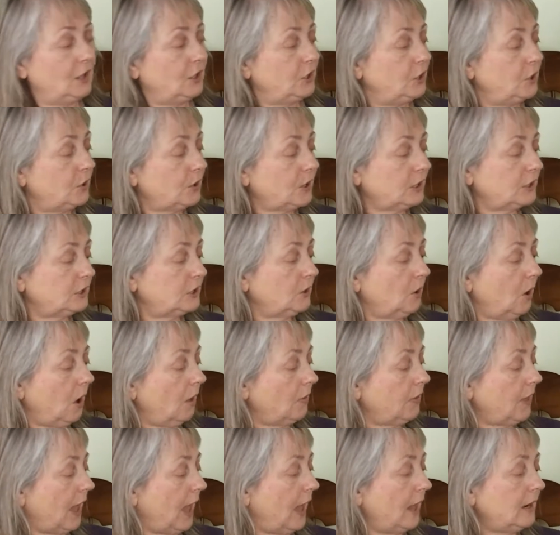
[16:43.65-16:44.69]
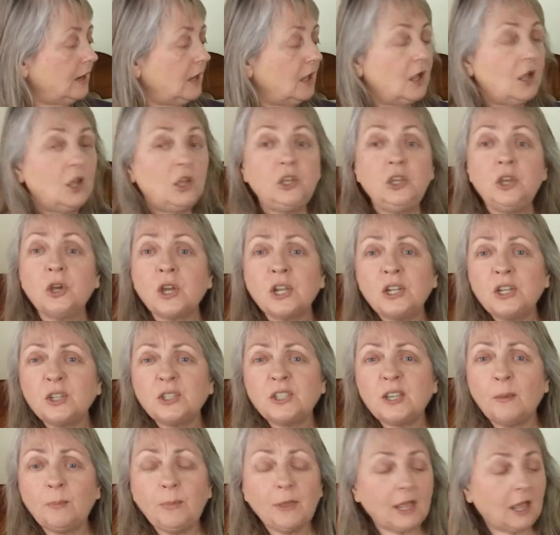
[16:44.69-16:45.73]
You can do all that. You can do
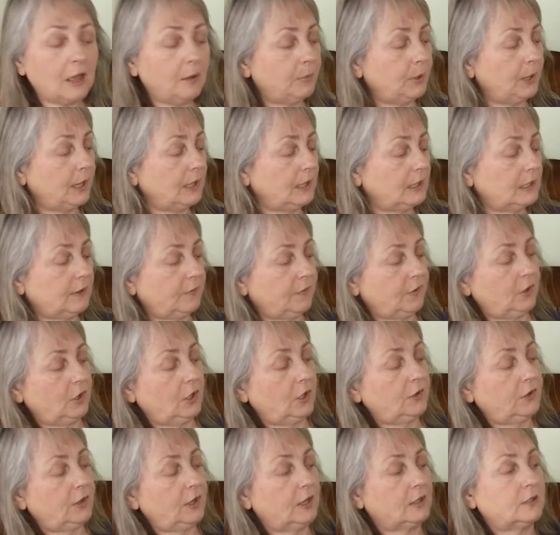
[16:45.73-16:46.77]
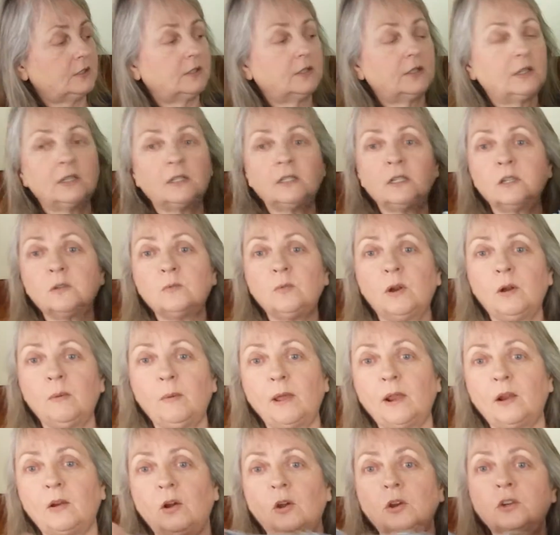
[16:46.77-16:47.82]
something completely different. Look at this. This is one of
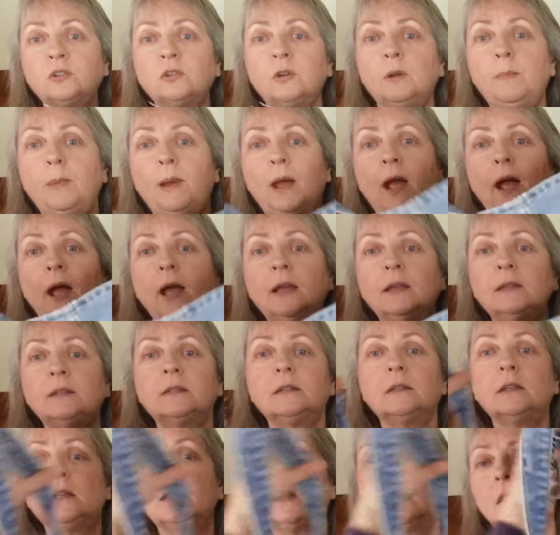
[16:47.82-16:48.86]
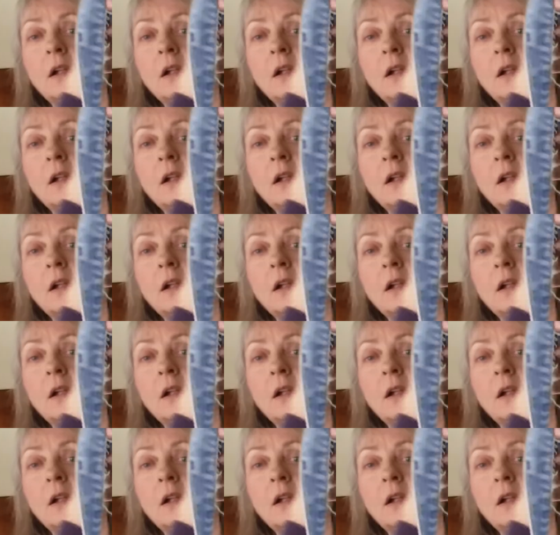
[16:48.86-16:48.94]
my grocery bags.